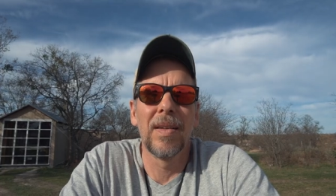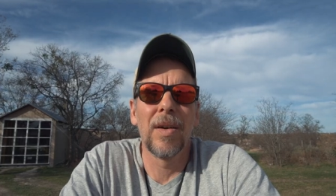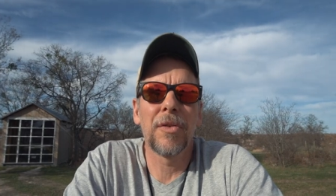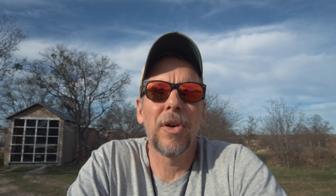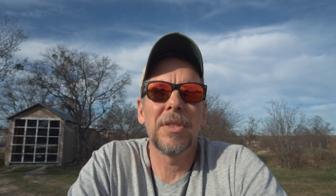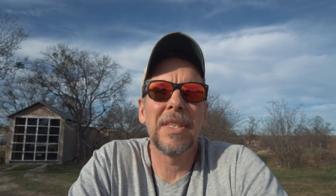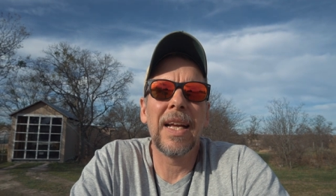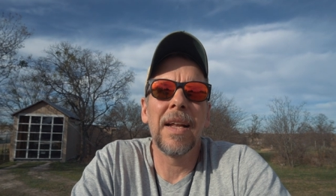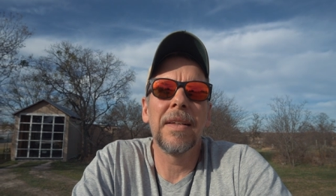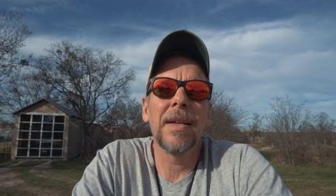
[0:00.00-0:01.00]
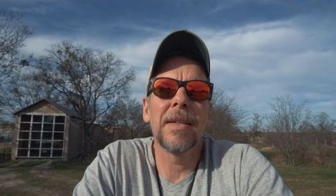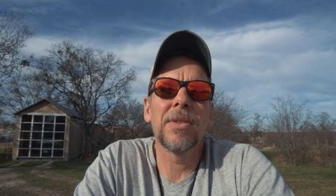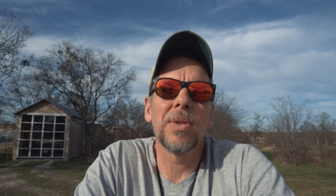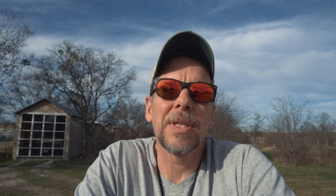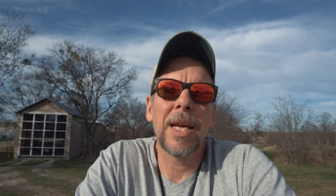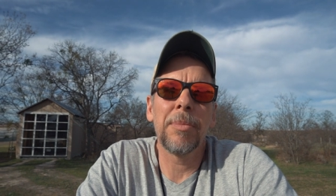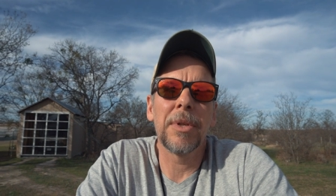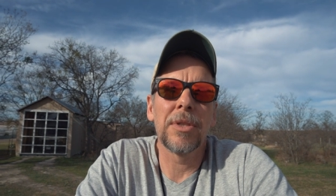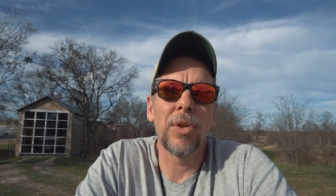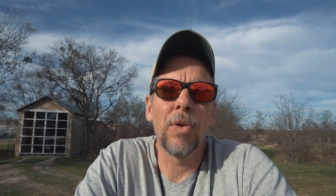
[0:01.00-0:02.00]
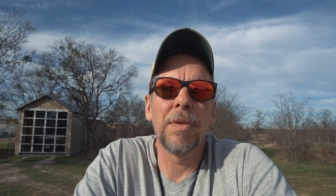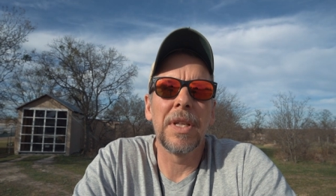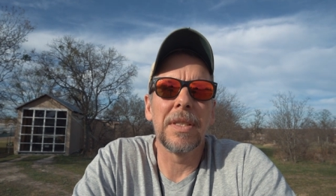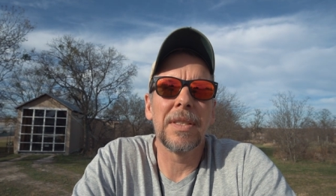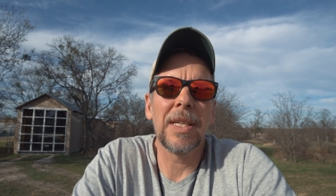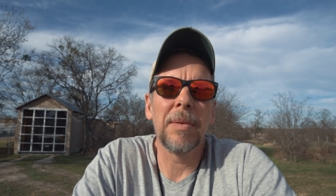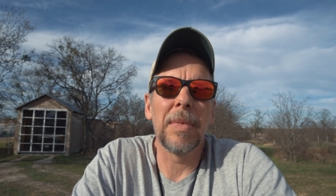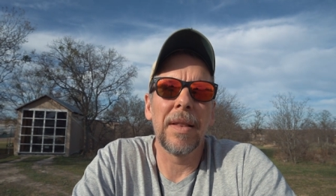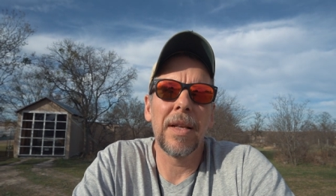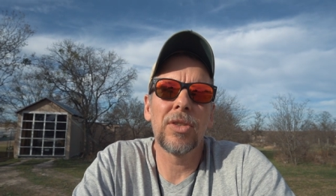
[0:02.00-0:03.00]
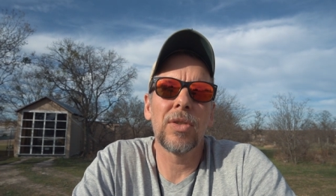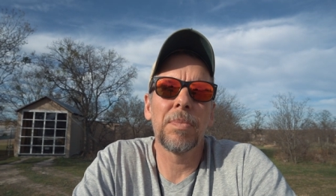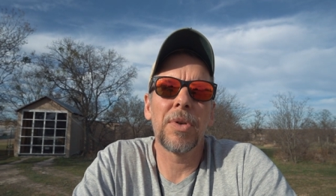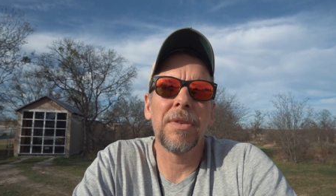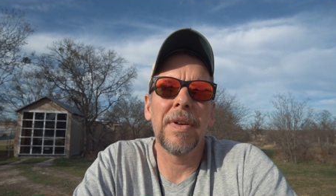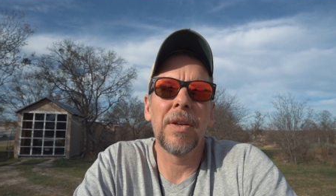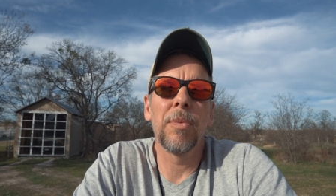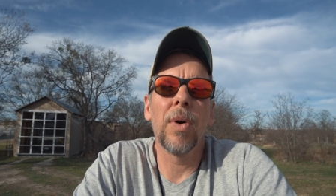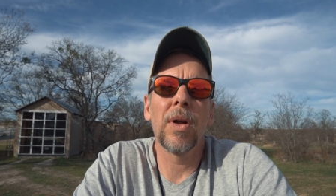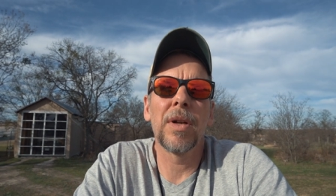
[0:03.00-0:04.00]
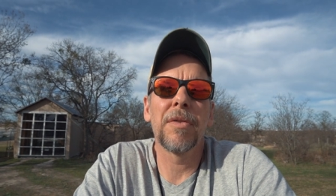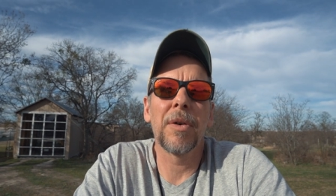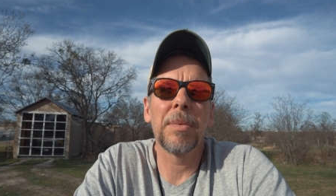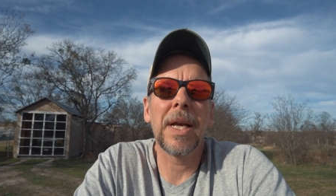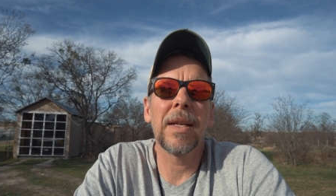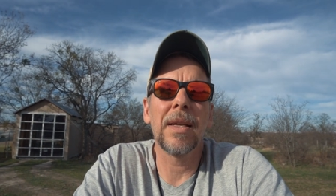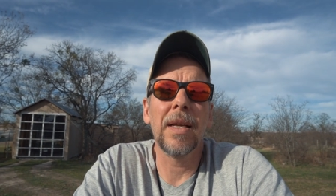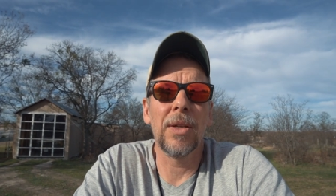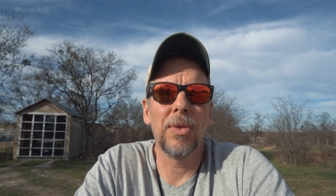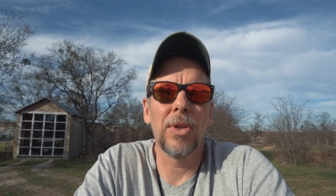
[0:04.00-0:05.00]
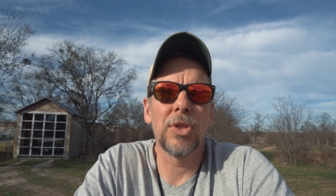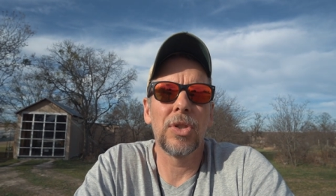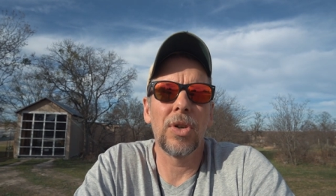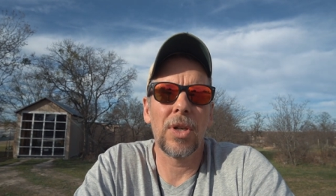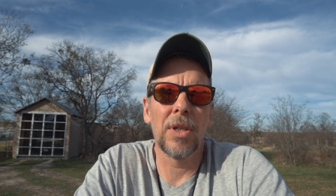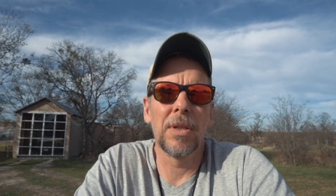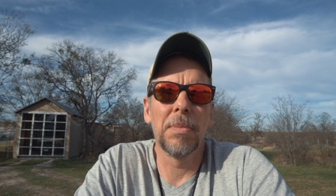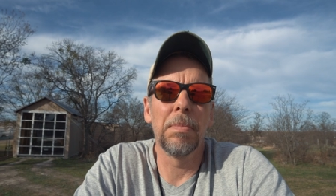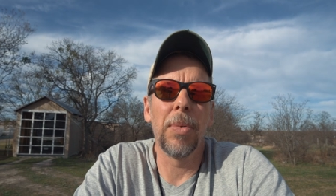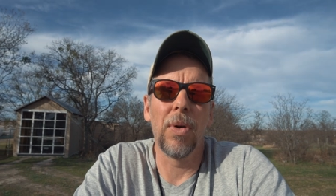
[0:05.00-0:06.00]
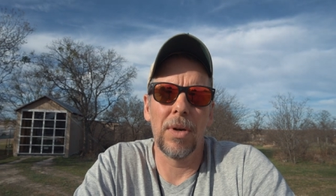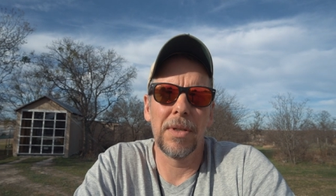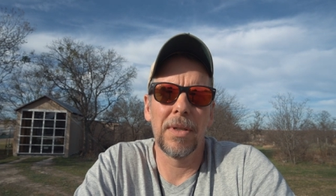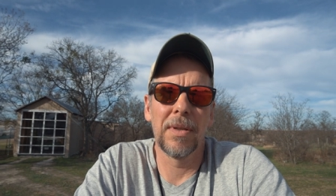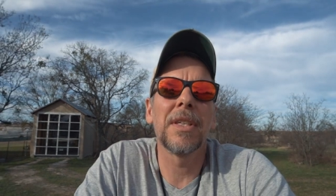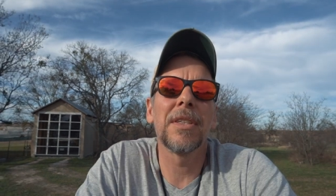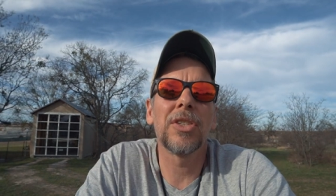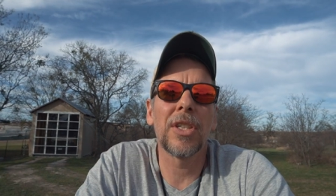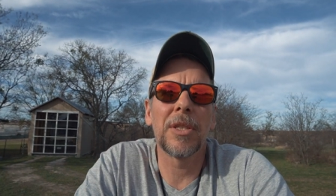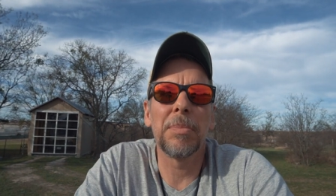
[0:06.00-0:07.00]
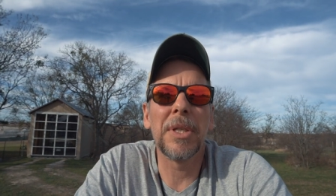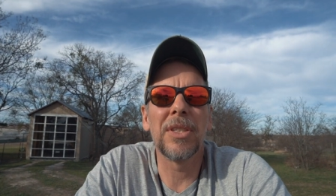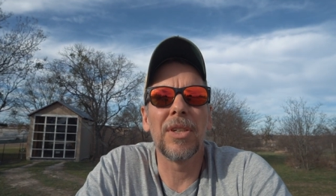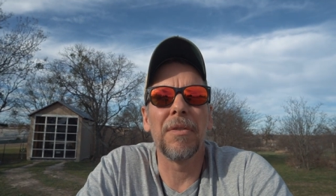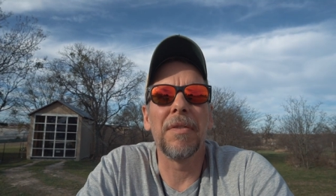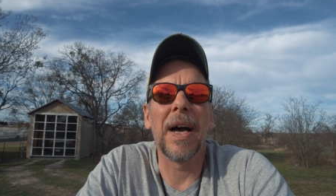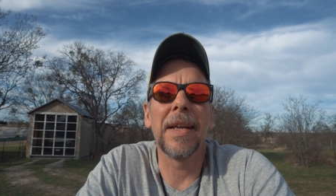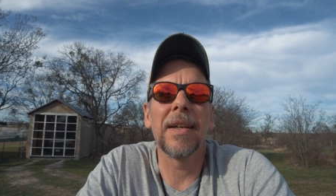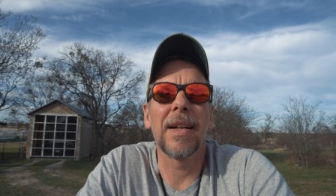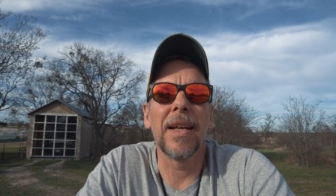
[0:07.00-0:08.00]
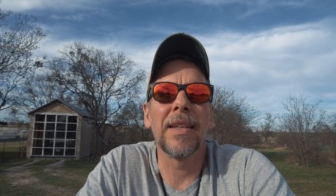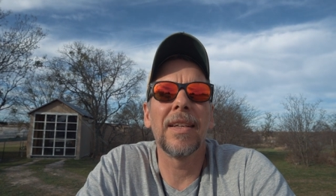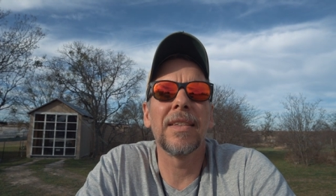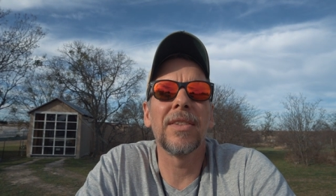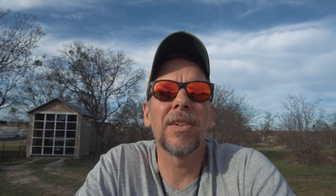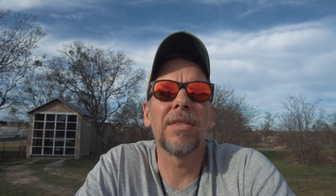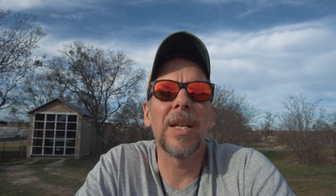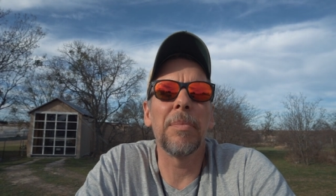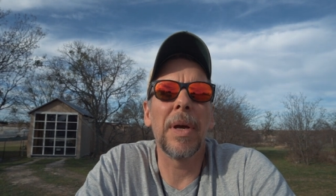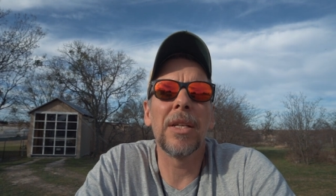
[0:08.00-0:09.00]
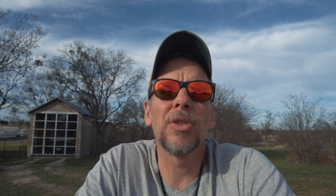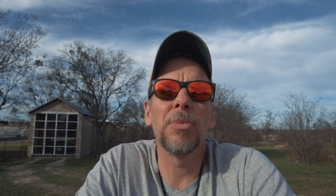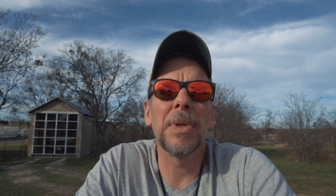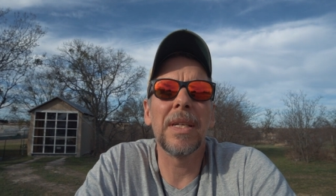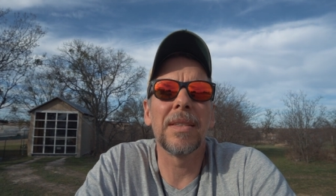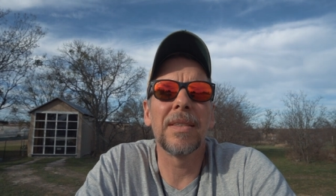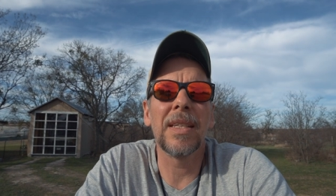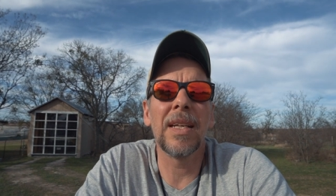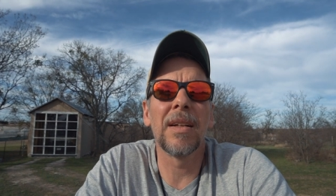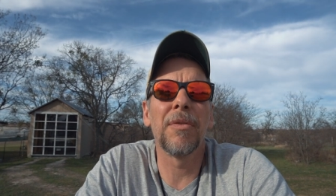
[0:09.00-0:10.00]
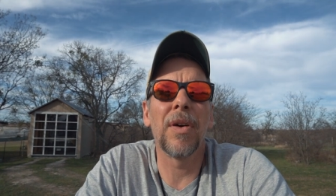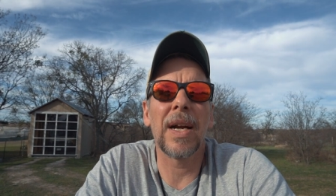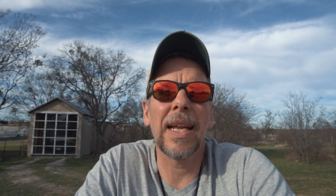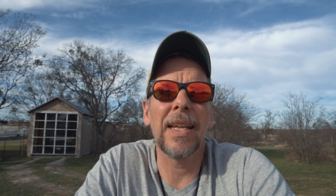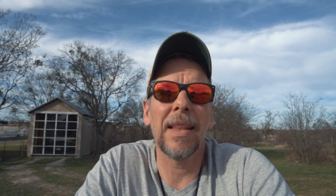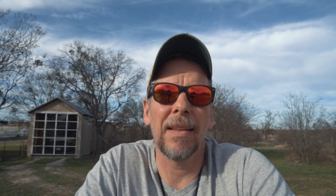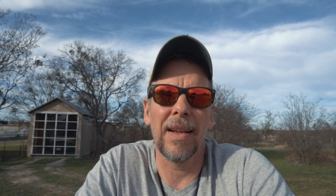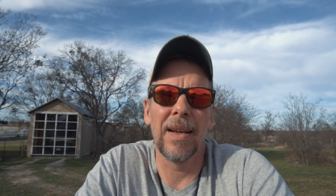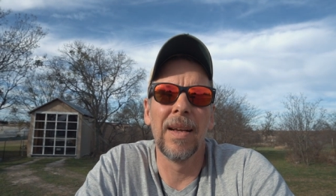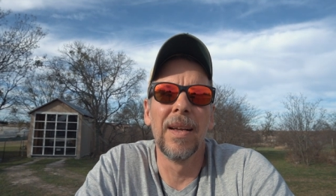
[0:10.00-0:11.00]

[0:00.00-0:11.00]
Of course the idea is to tape this over the seam and that should prevent water from getting into the circuit board. This is just a piece of vinyl and it is not really meant to be a seal for anything.